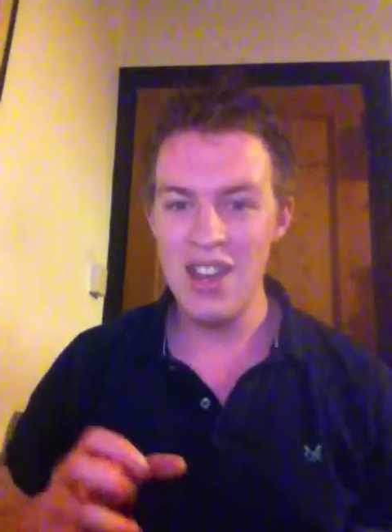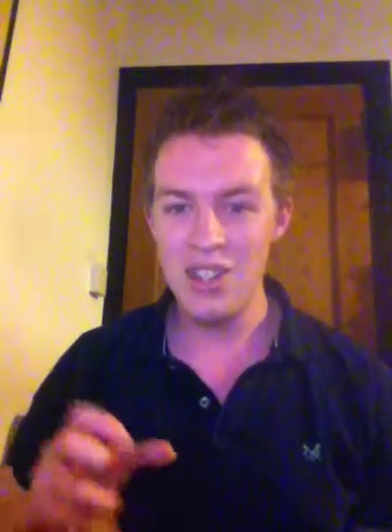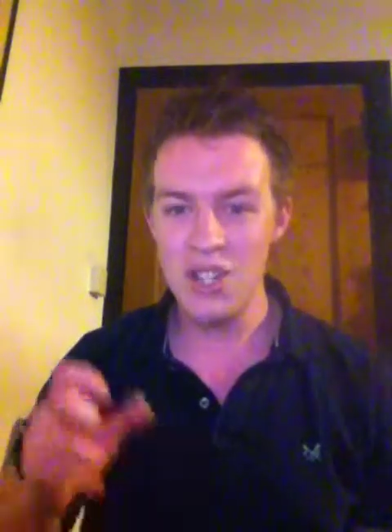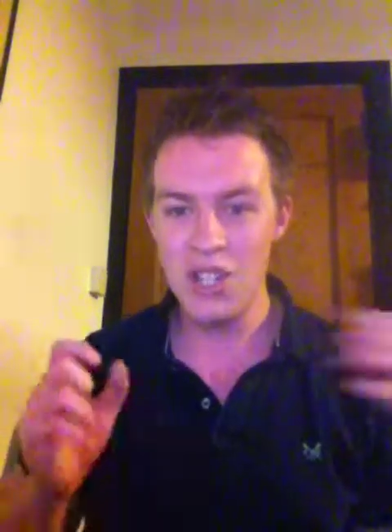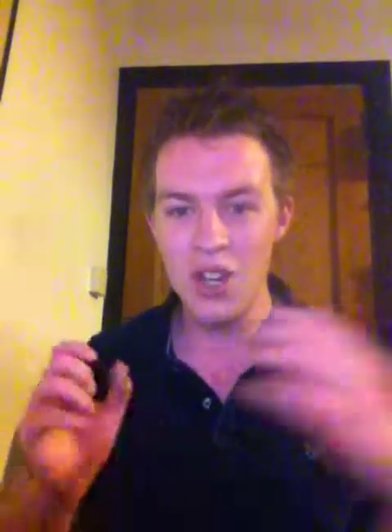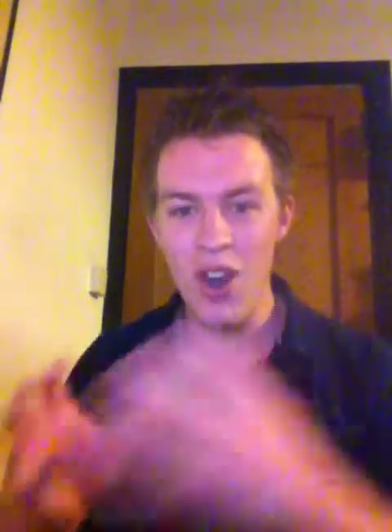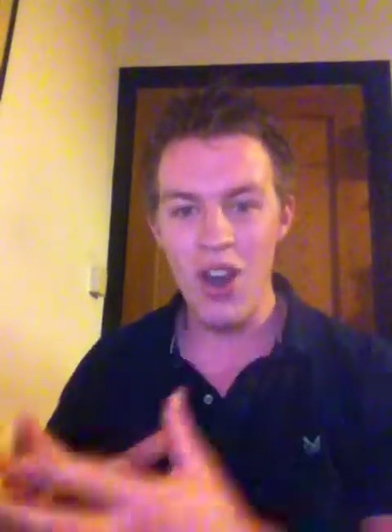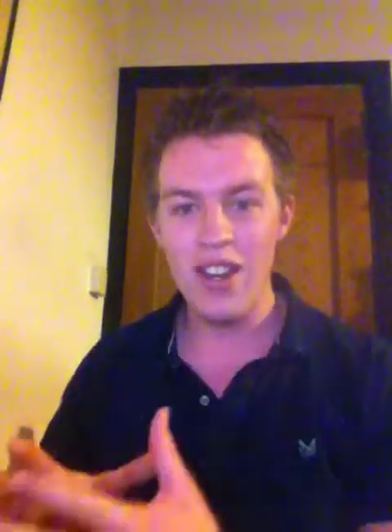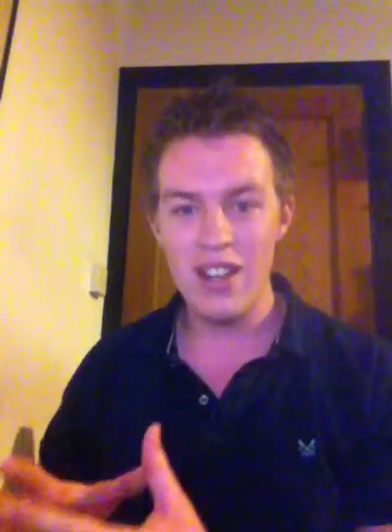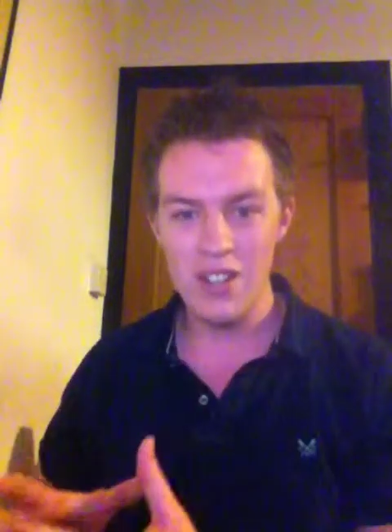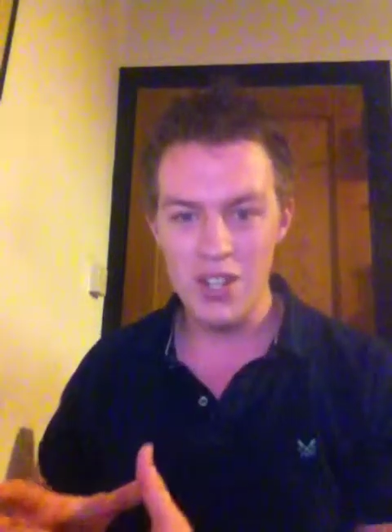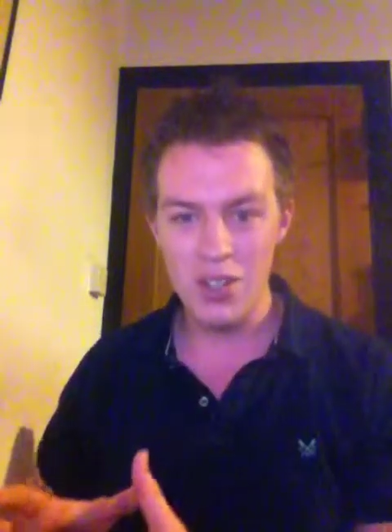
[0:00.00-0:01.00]
Scott
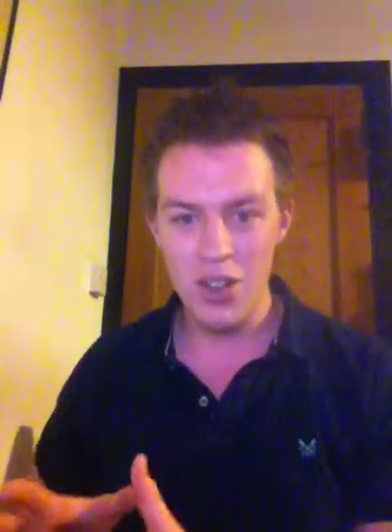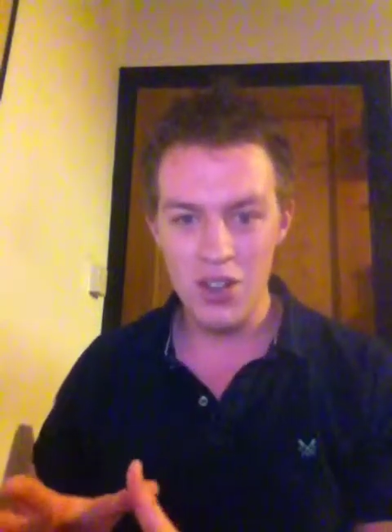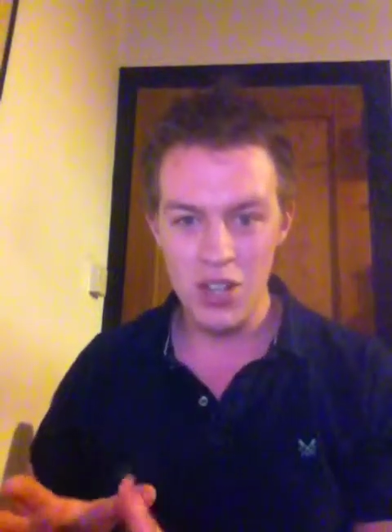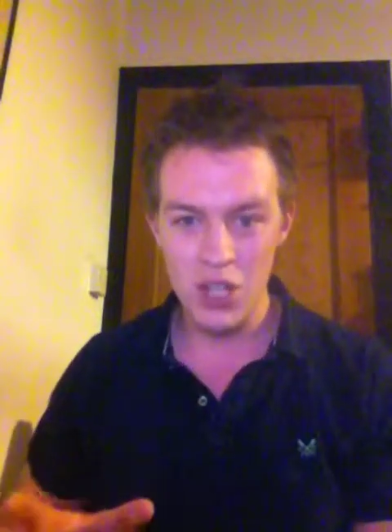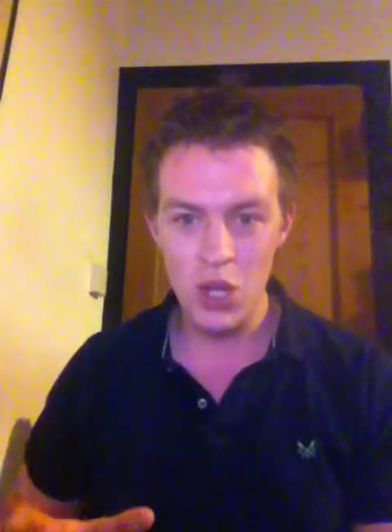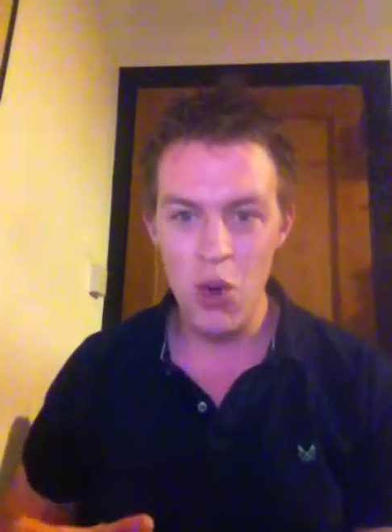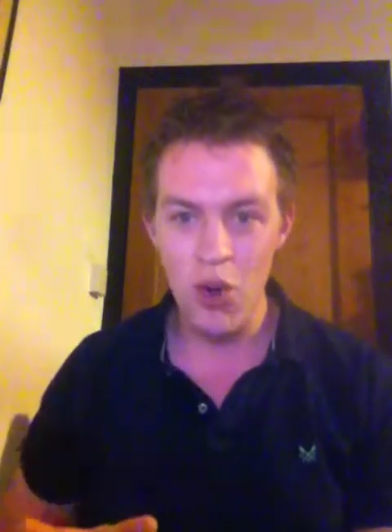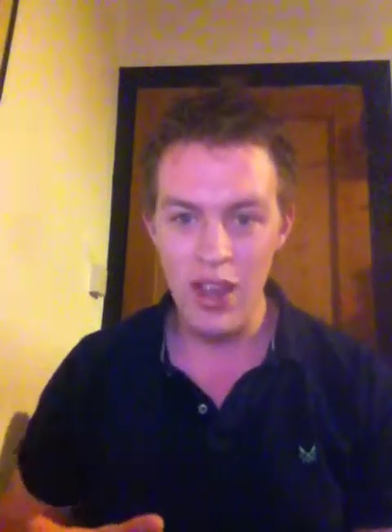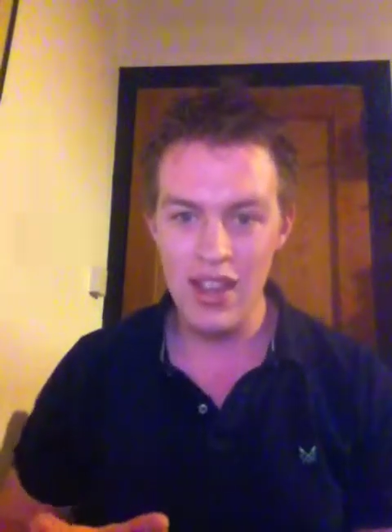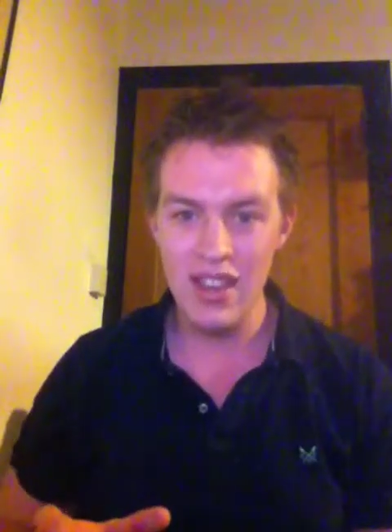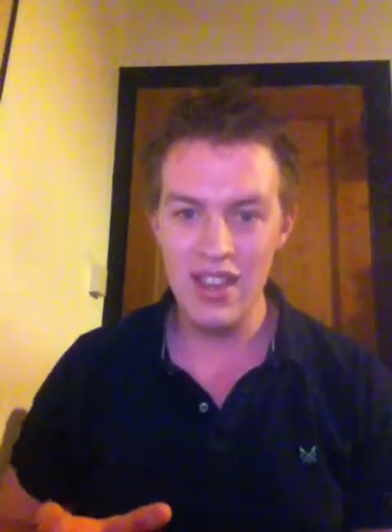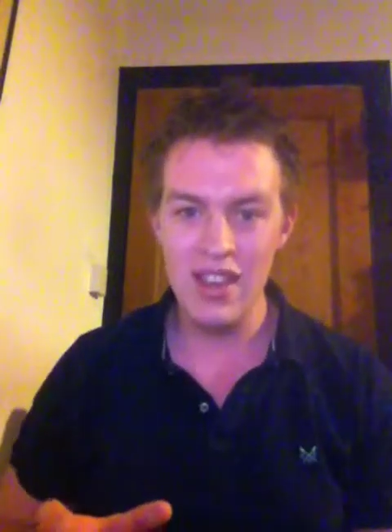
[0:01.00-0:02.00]
installed the
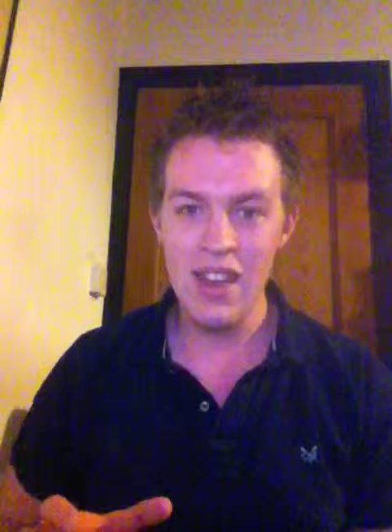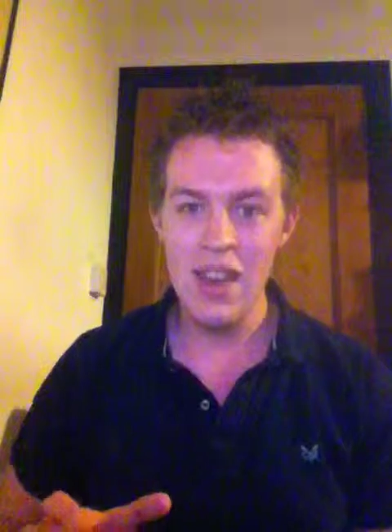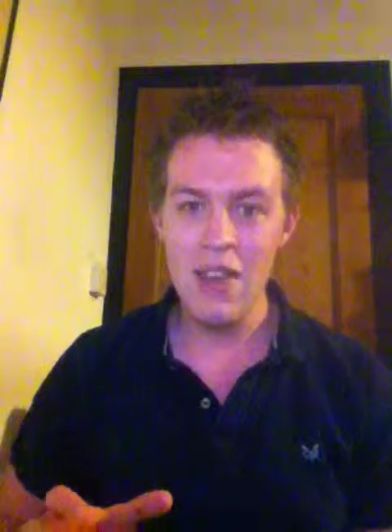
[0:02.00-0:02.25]
toilet,